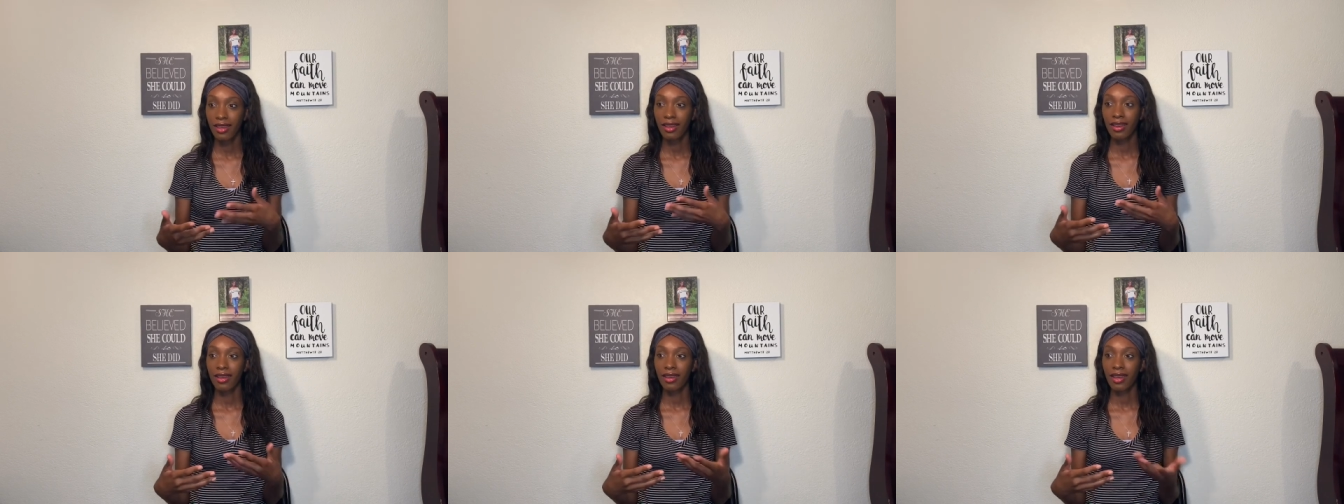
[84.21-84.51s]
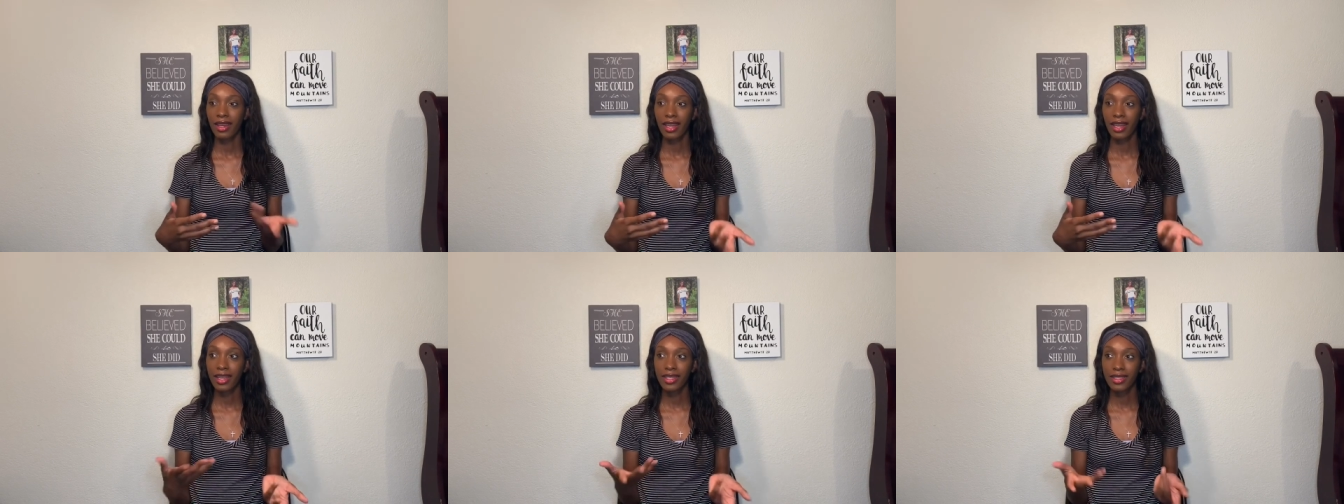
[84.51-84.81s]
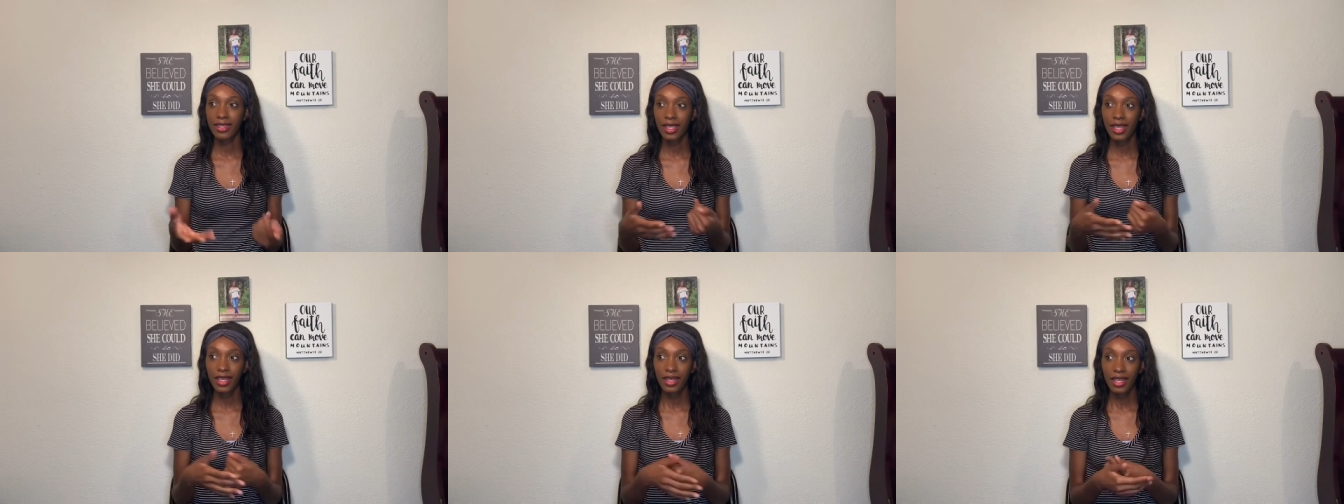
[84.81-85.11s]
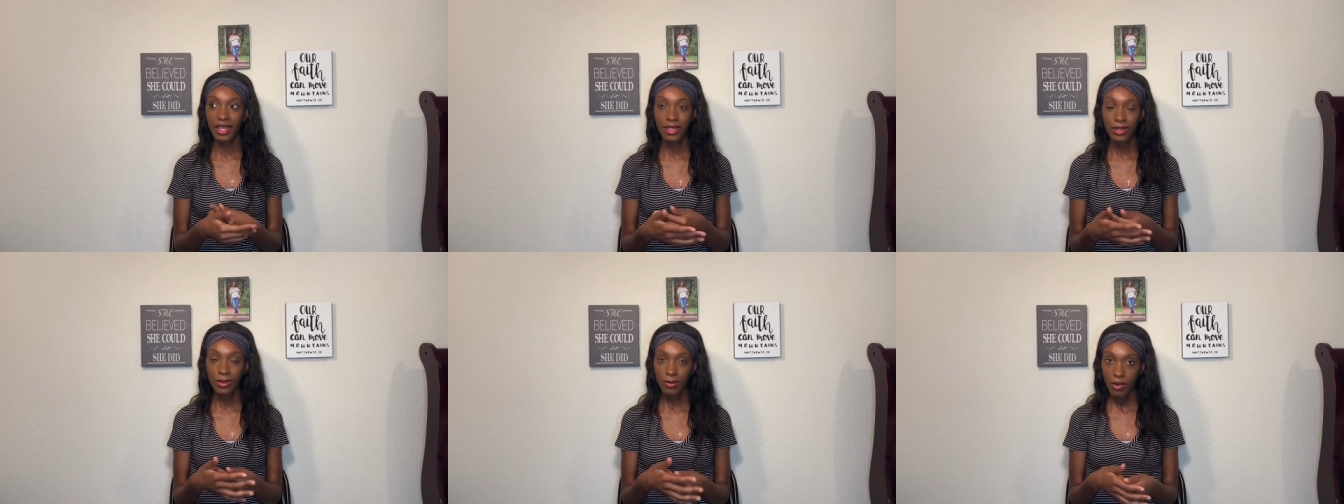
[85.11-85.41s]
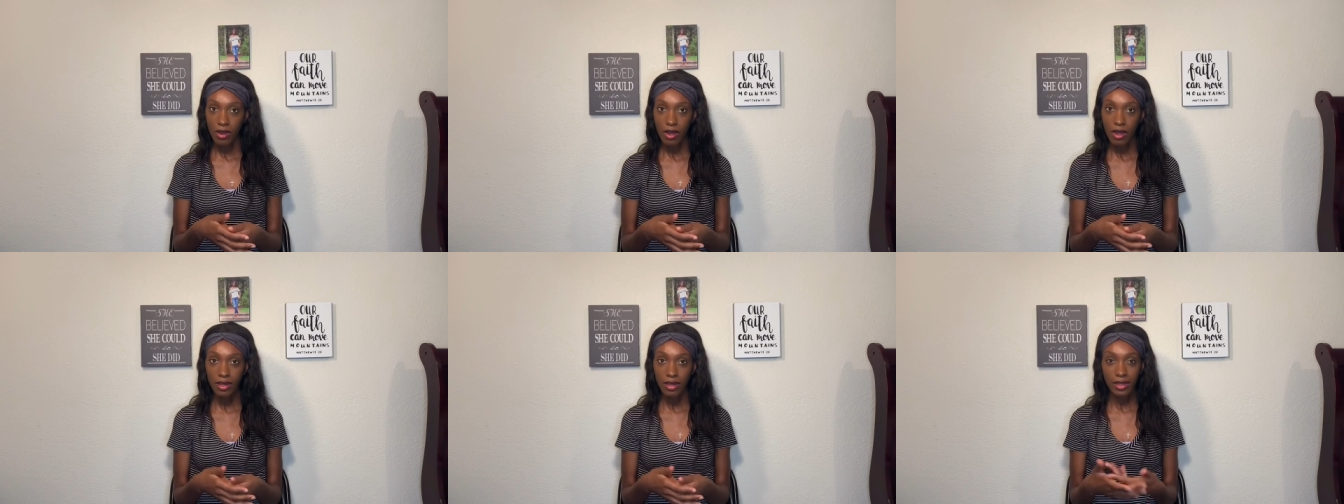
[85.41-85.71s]
and I say that's
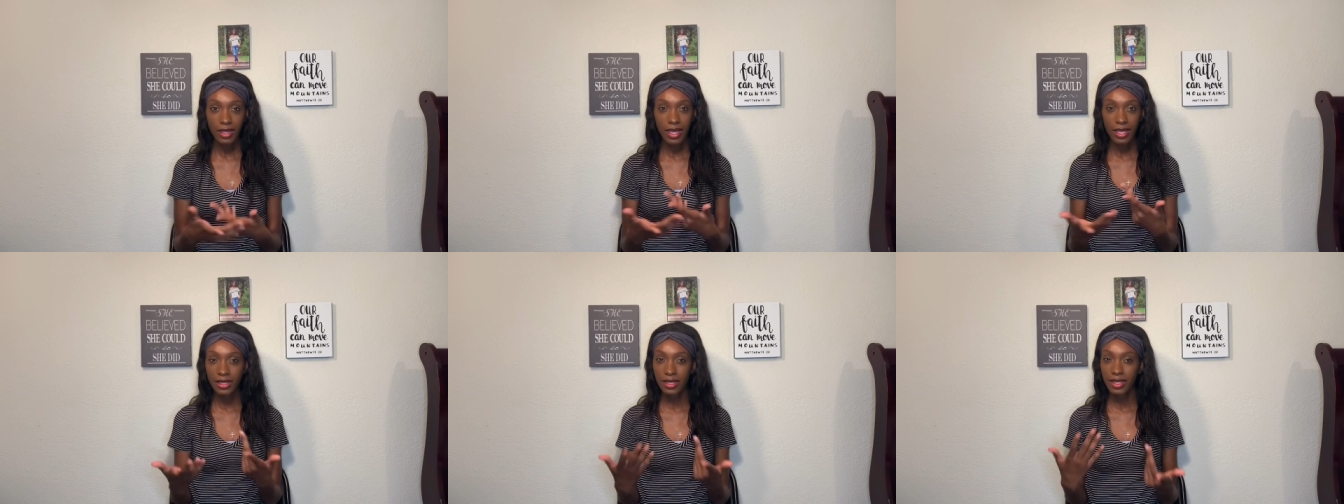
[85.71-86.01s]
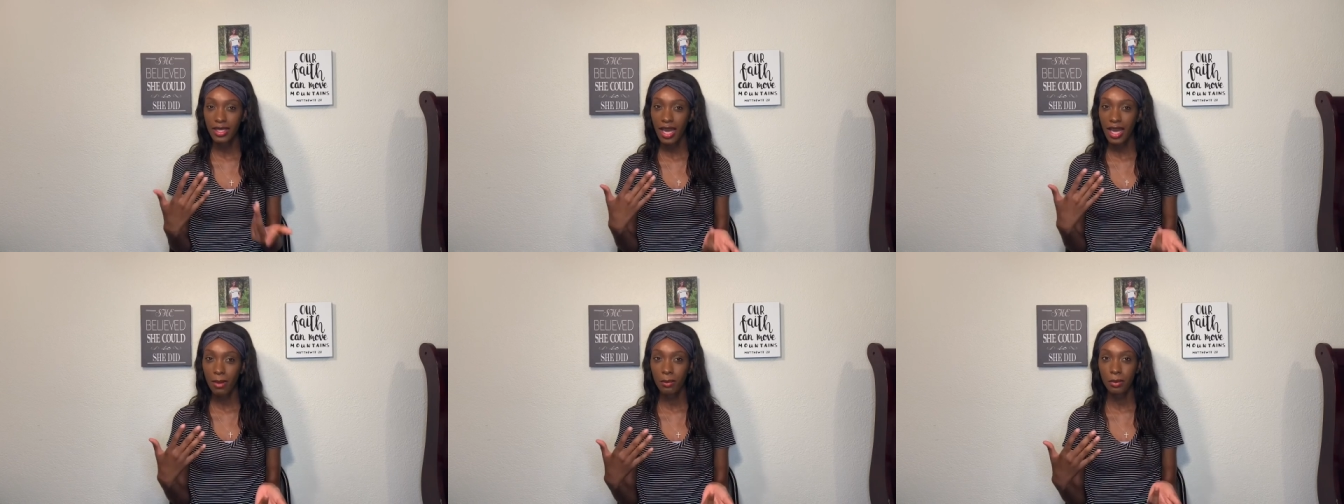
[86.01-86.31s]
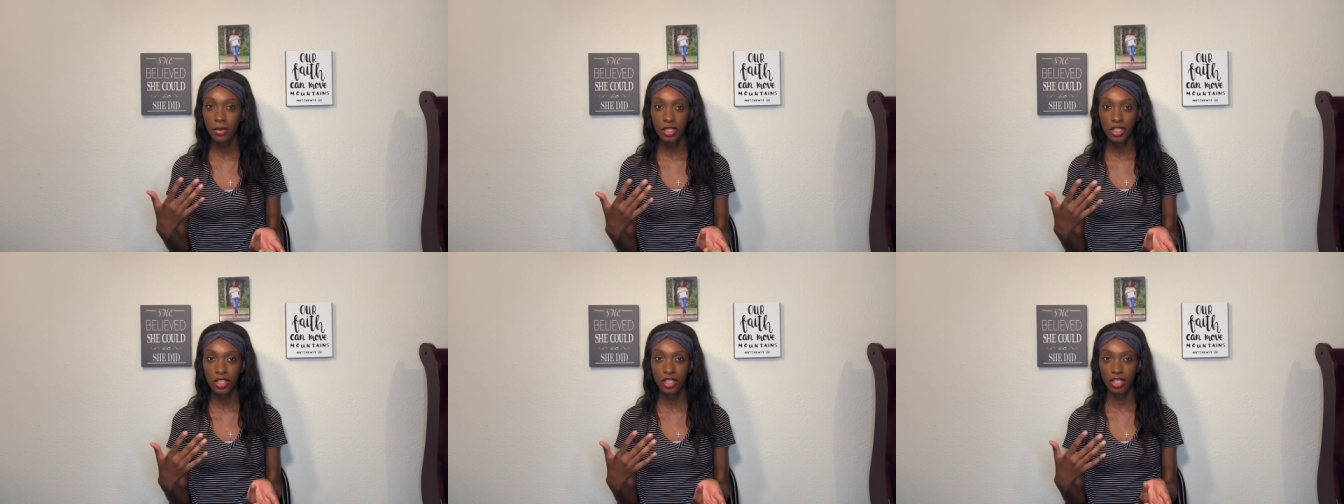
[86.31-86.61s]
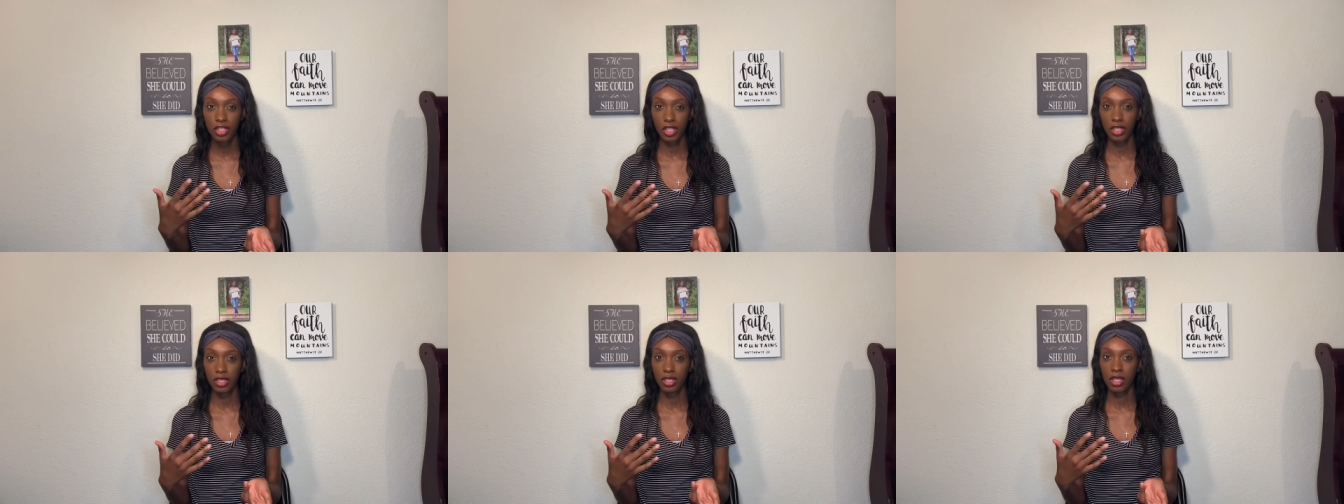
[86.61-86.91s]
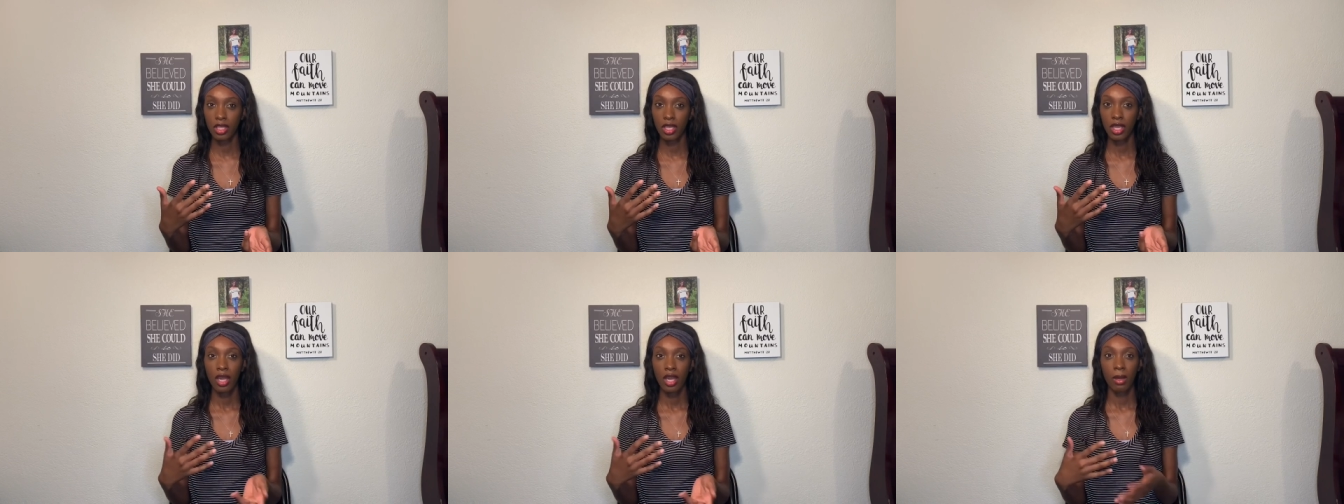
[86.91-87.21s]
wrong, that's not being judgy,
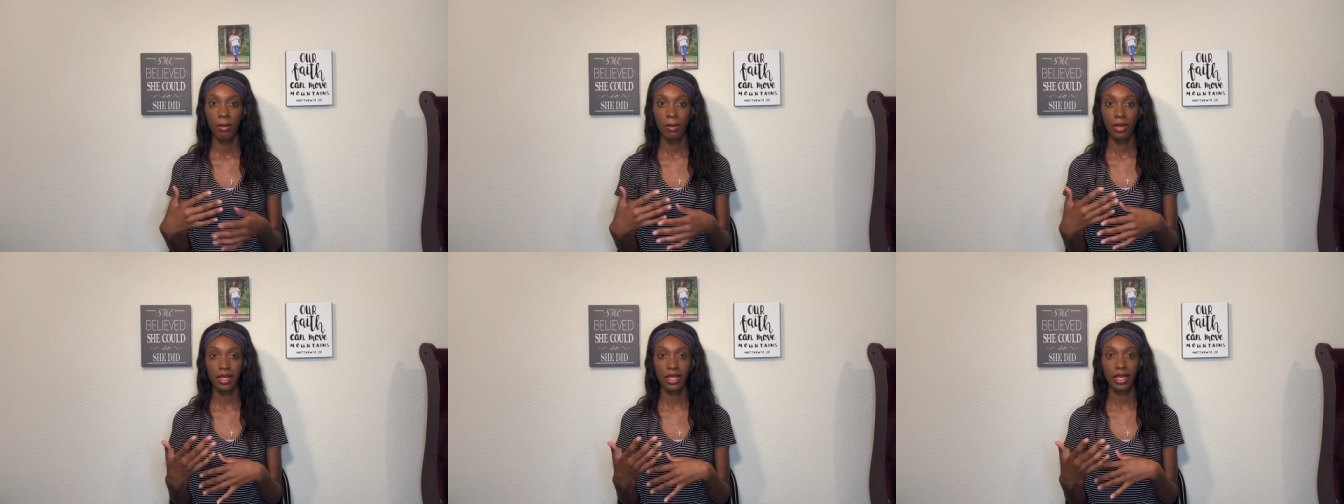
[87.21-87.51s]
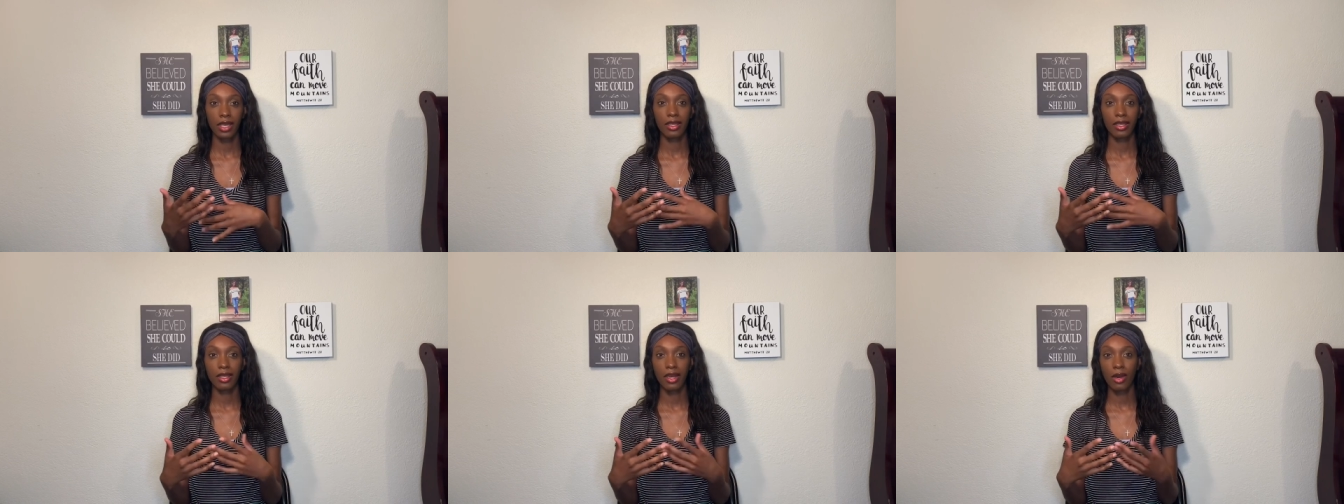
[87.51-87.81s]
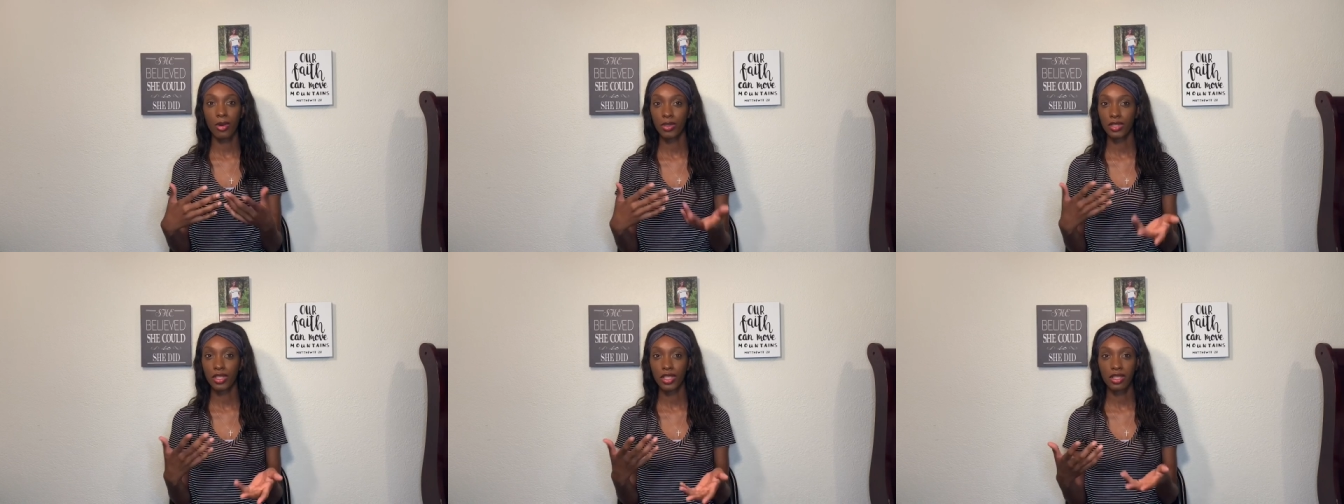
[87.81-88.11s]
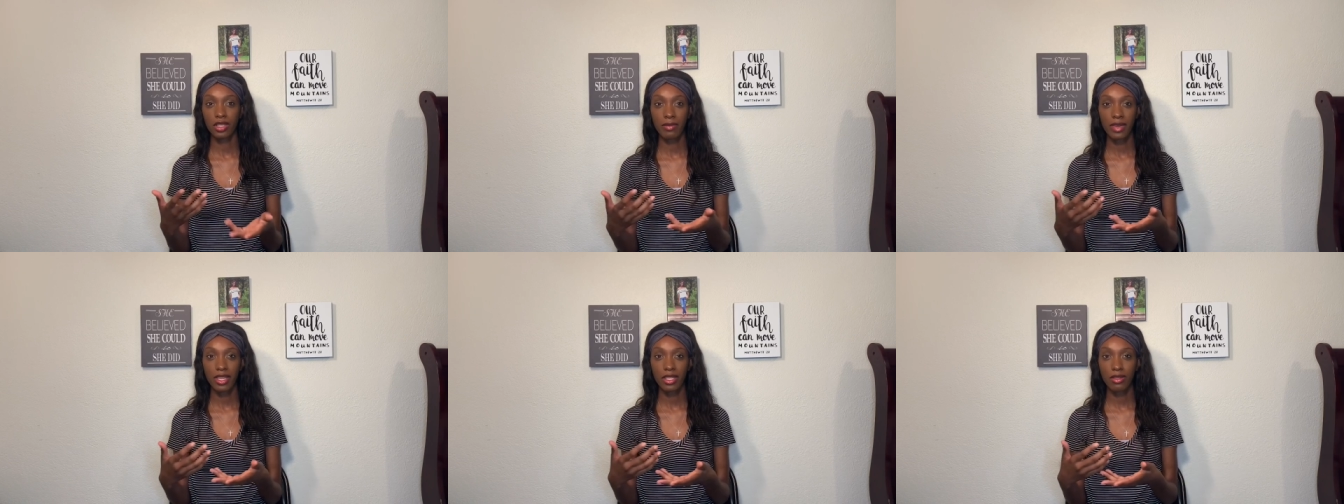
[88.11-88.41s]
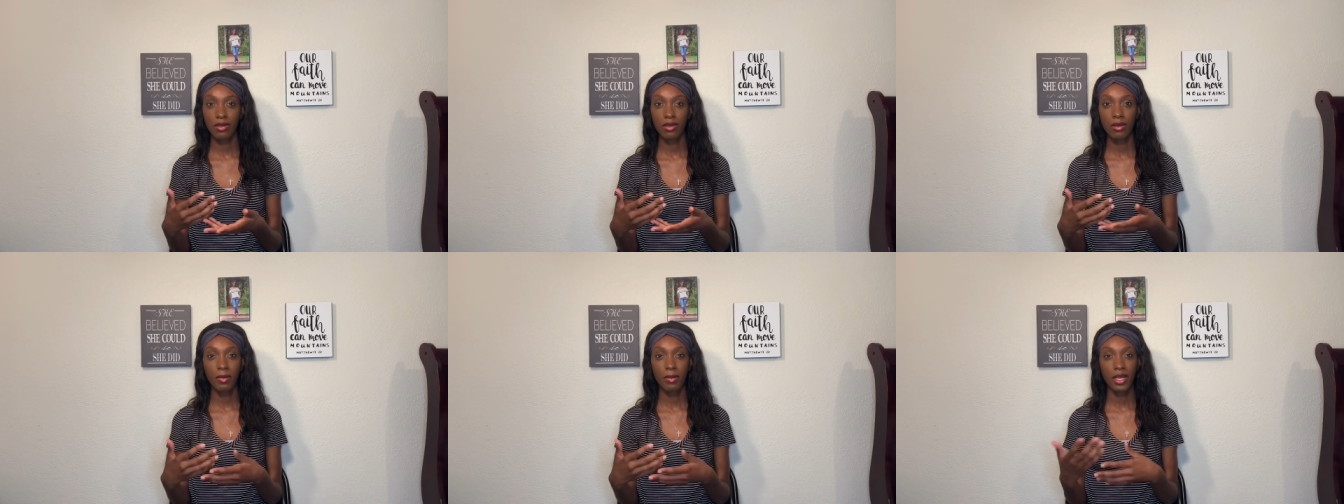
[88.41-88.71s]
but, like, or
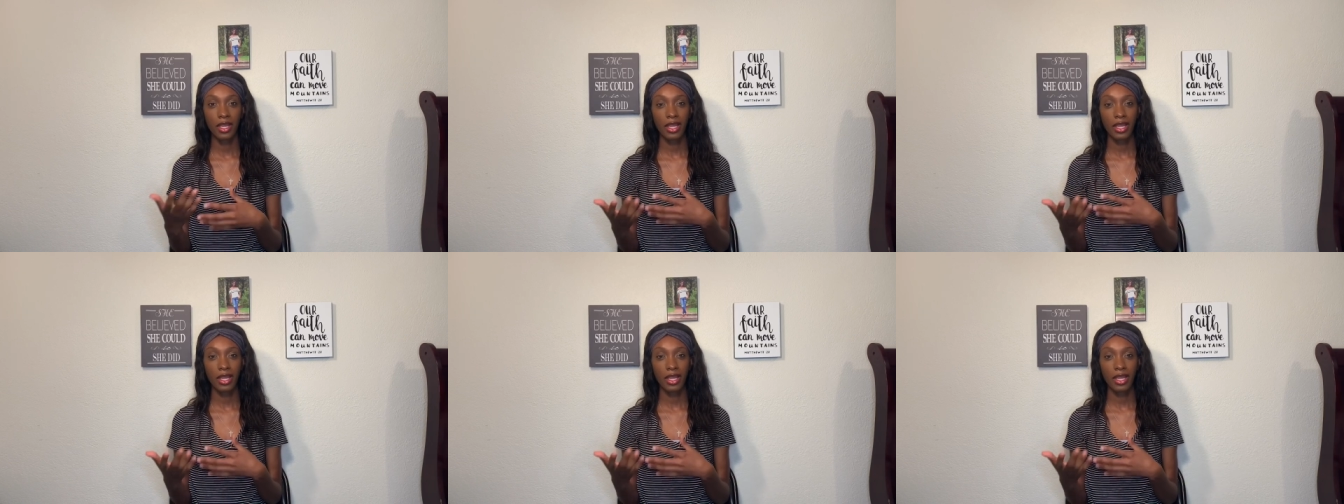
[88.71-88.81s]
judgmental, but